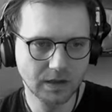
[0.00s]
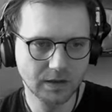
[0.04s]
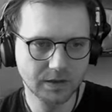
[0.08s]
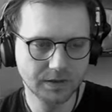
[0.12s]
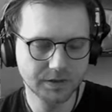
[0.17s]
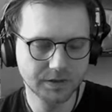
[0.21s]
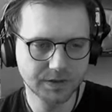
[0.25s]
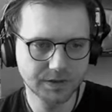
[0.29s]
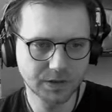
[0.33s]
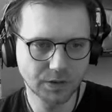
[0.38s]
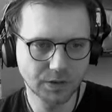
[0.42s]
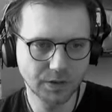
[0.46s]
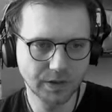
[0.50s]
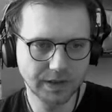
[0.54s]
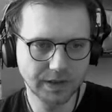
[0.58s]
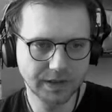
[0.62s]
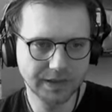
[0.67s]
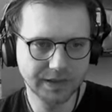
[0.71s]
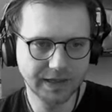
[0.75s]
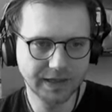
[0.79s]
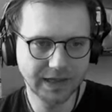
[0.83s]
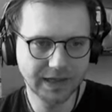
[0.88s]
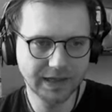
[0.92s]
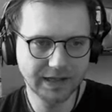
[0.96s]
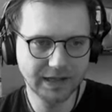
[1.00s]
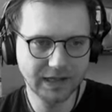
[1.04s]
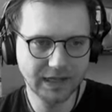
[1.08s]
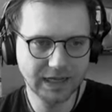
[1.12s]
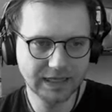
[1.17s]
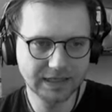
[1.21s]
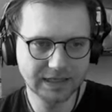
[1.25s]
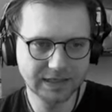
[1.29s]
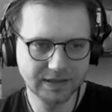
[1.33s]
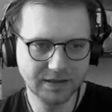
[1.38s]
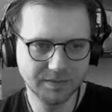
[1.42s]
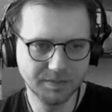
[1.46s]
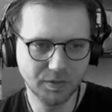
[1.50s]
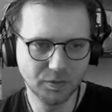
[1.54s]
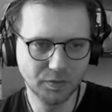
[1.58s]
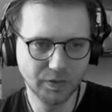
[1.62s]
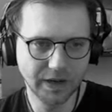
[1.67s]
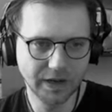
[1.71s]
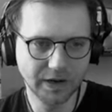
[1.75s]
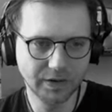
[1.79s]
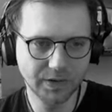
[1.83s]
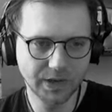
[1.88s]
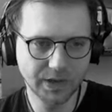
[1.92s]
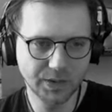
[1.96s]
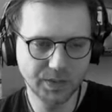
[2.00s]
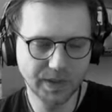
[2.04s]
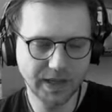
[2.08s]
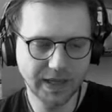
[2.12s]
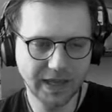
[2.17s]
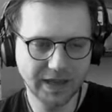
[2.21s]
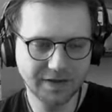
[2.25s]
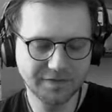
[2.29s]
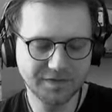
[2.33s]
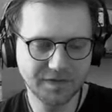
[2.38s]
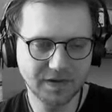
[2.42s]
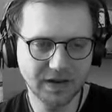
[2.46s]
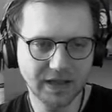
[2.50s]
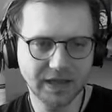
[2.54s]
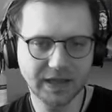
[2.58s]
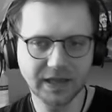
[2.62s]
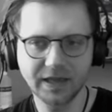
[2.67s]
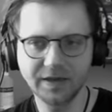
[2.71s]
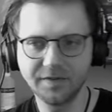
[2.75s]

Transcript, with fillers: so in the inlet, in the blue area, we have like a